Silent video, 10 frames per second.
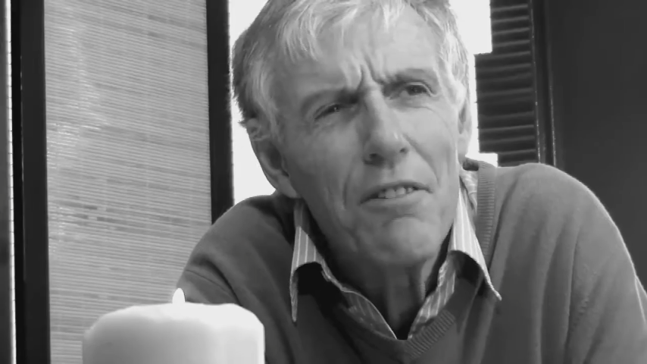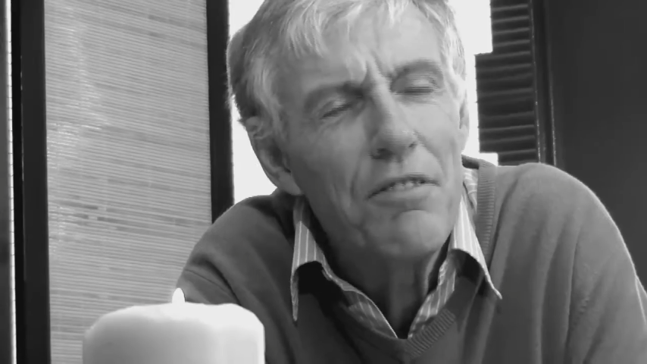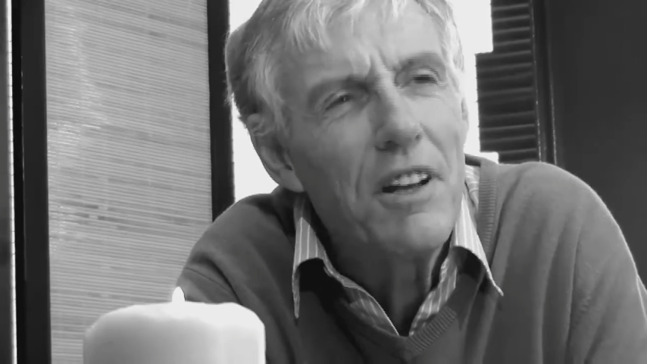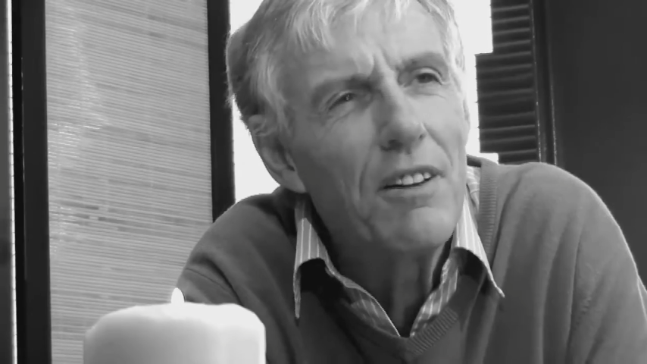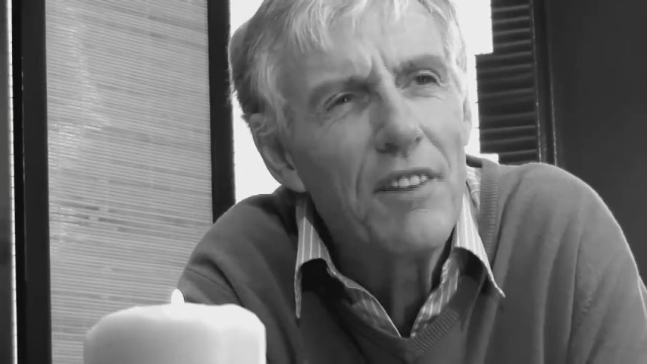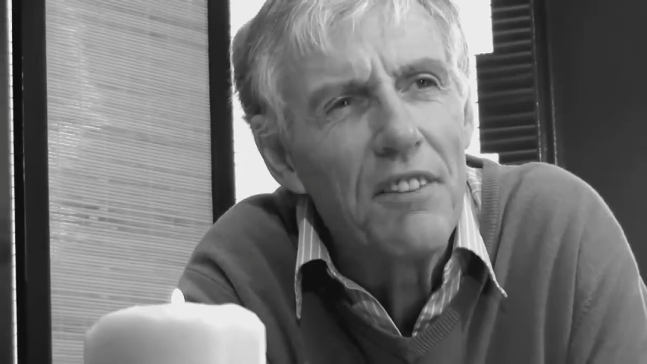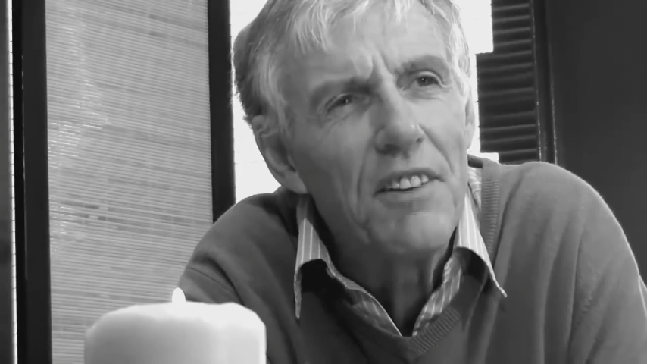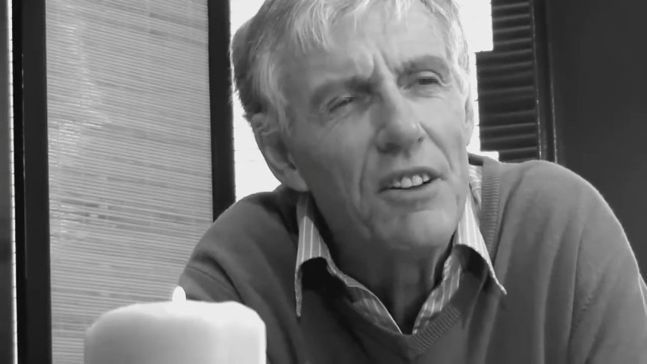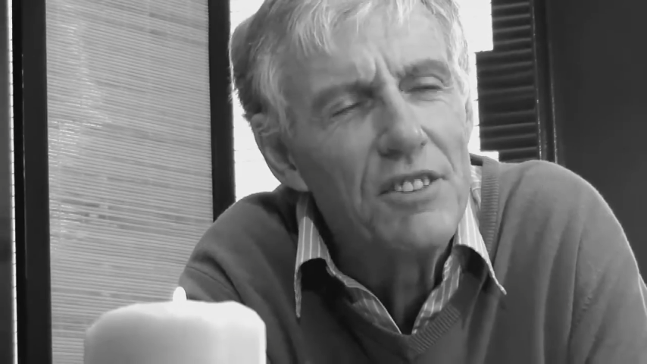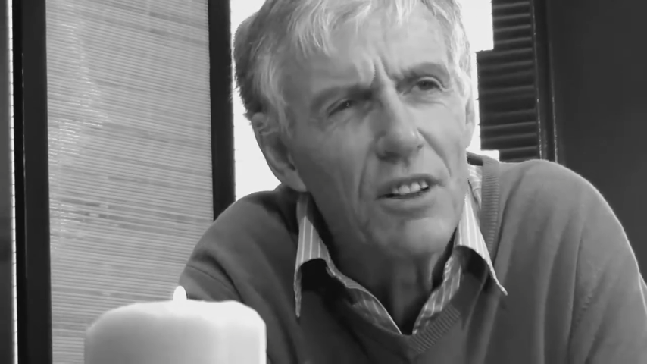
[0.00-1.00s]
I feel
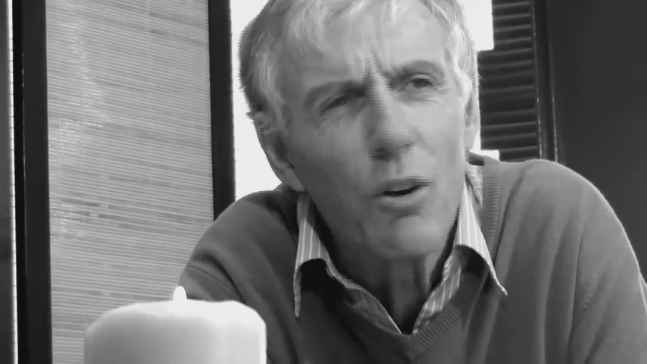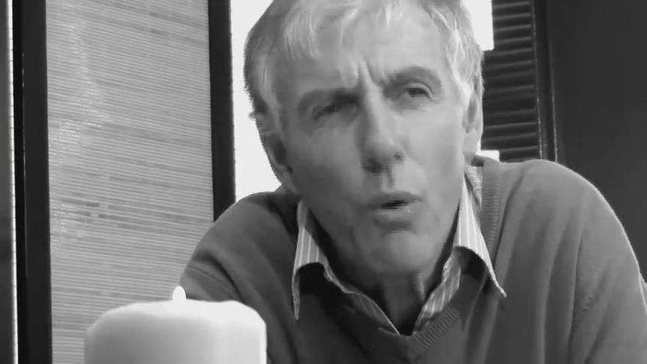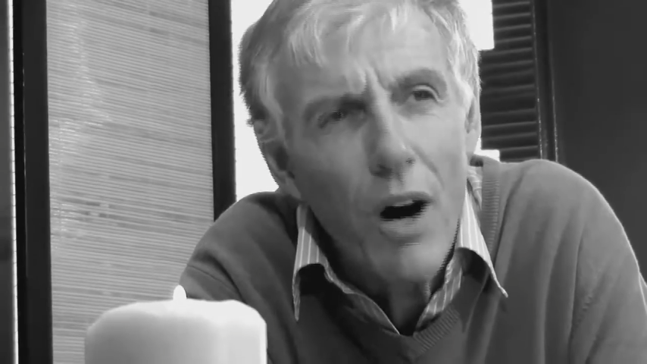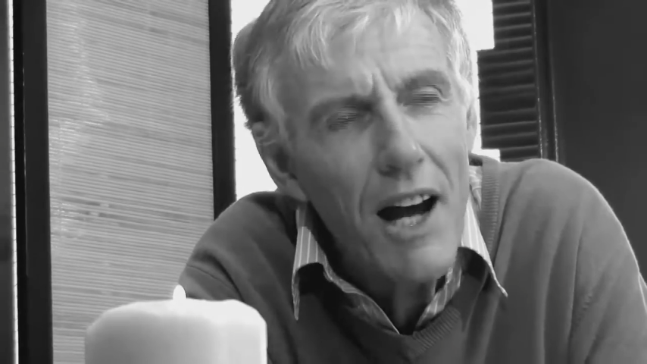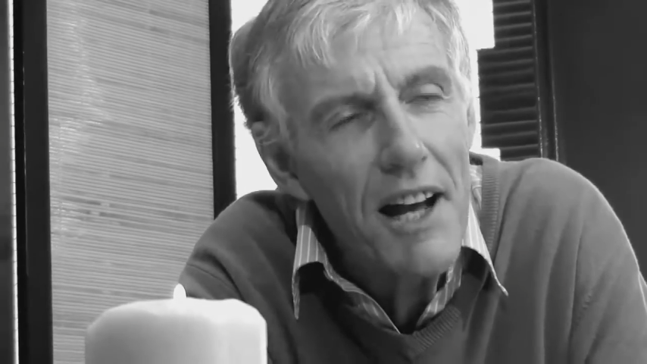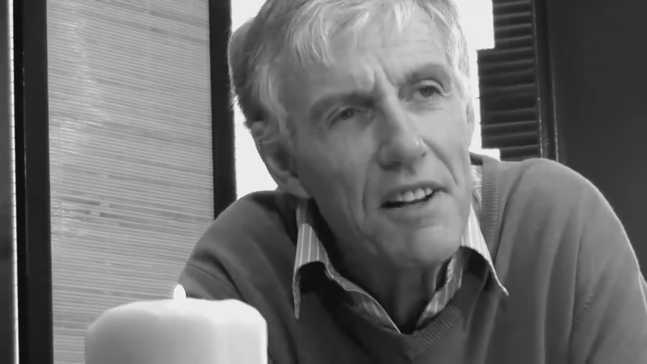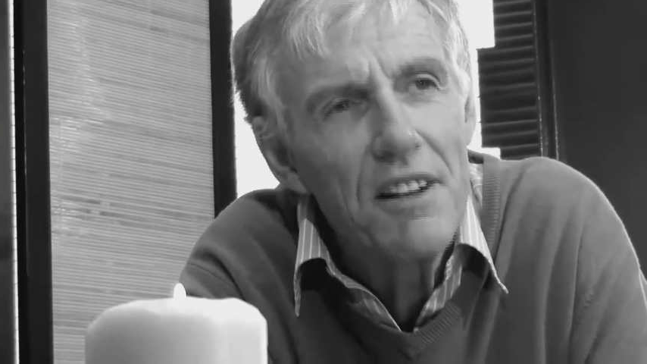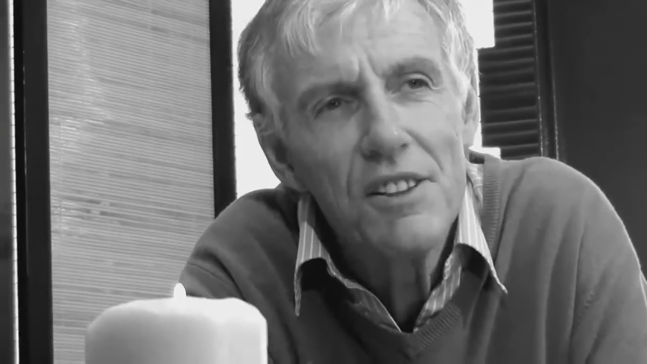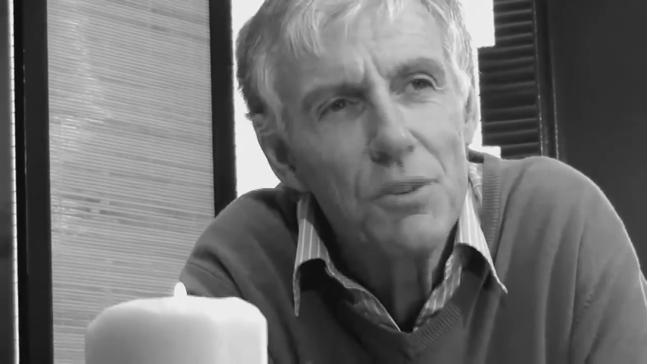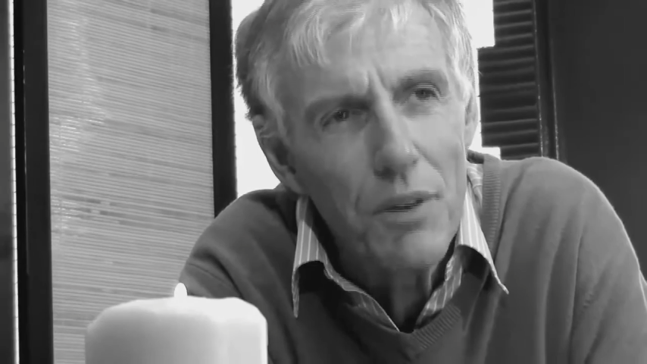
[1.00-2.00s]
that there's a
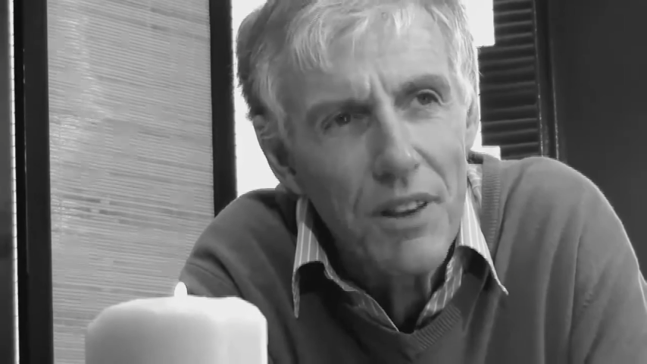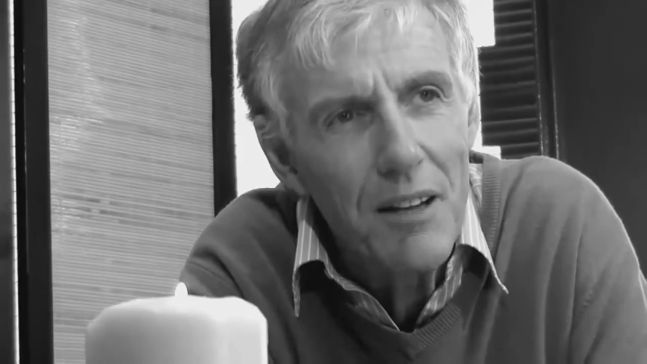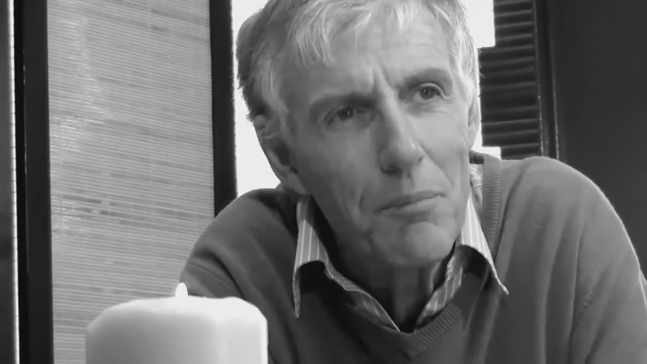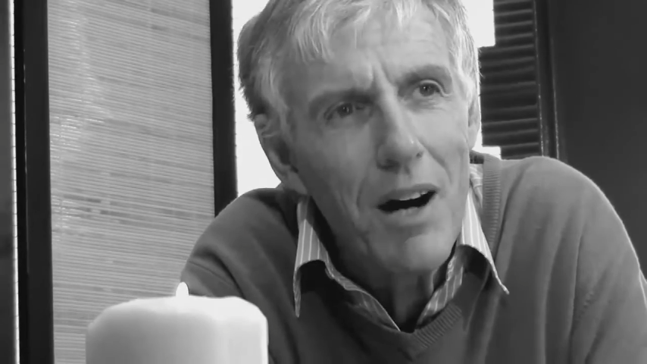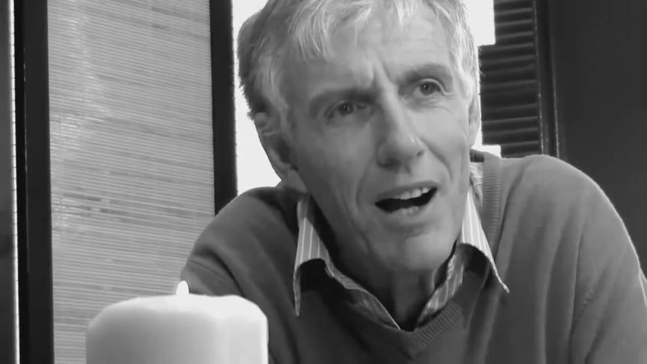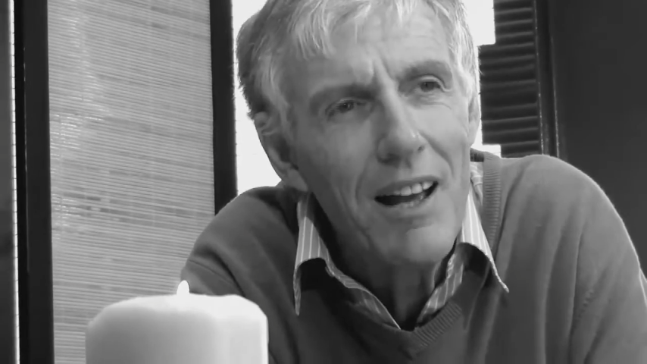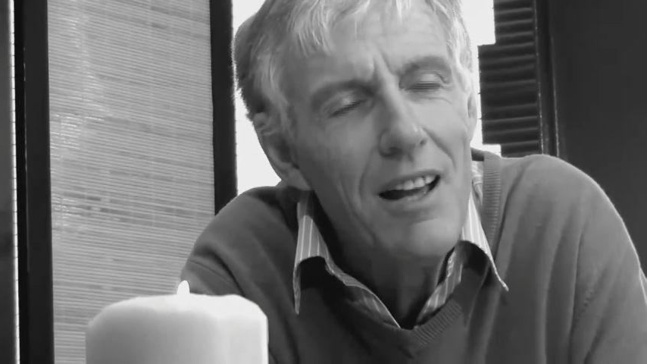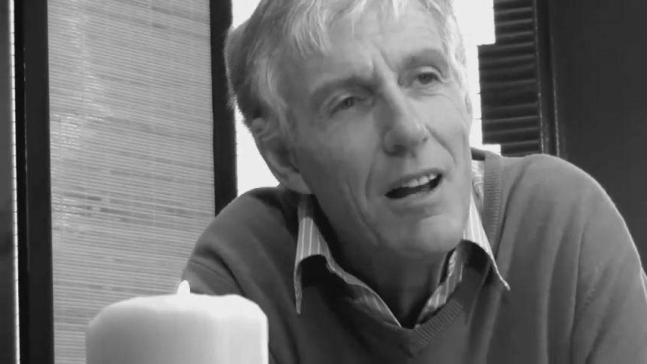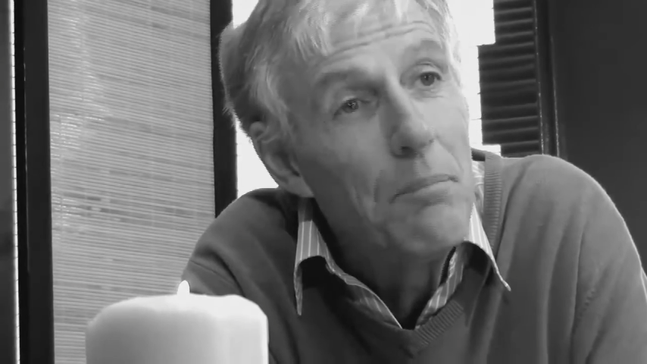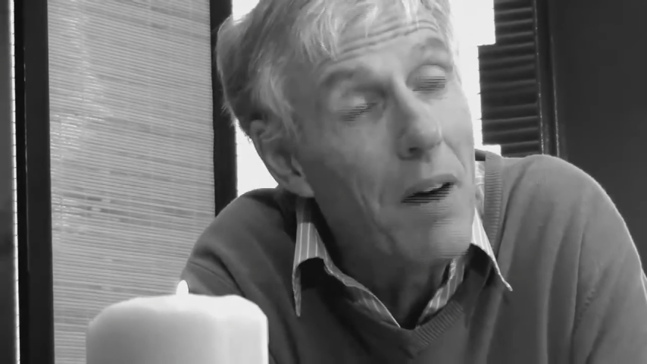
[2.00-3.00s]
quietness within my,
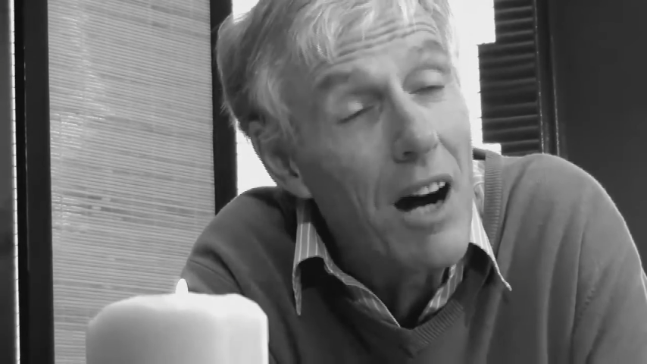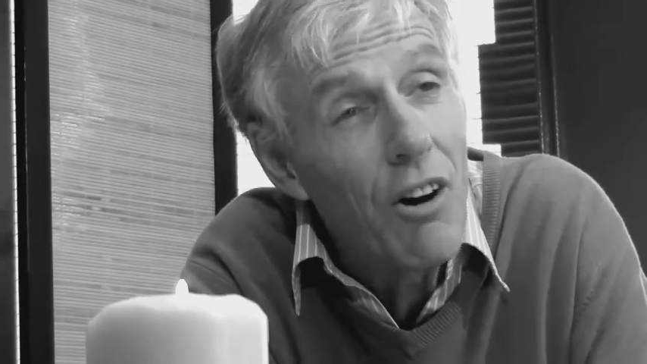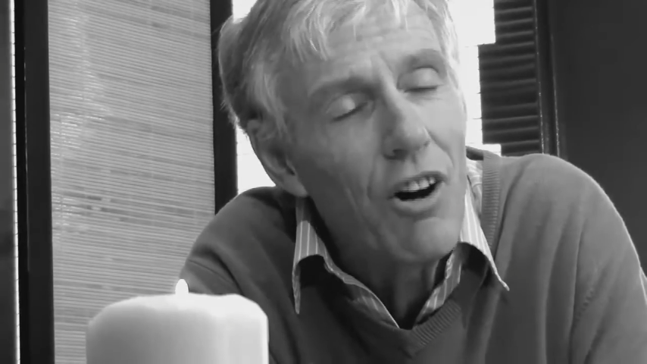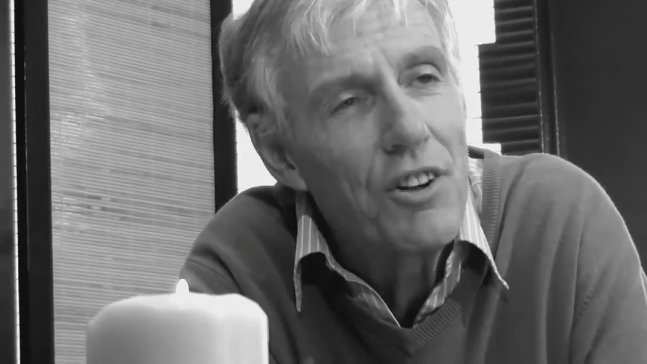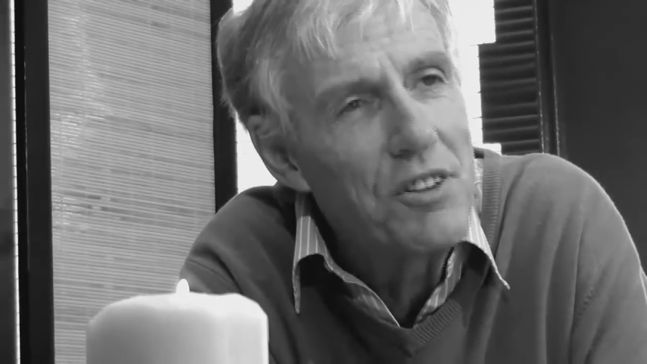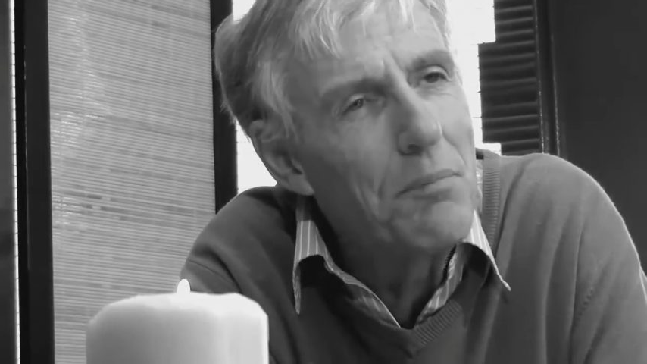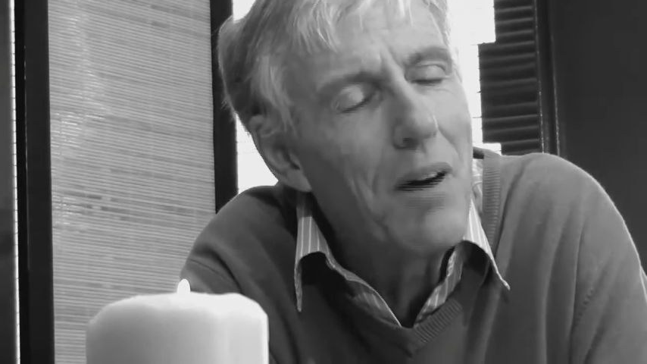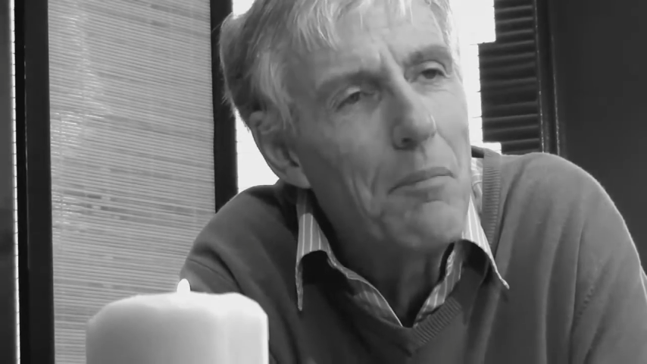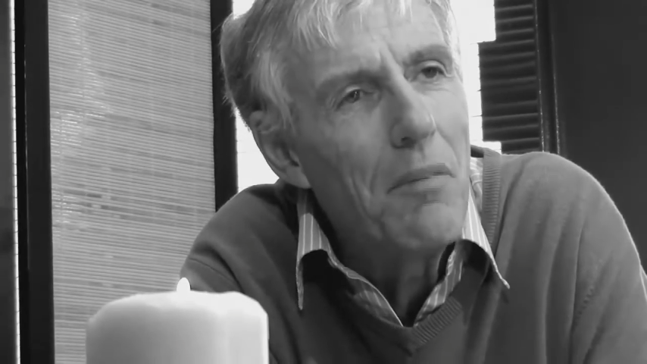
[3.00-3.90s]
my heart and my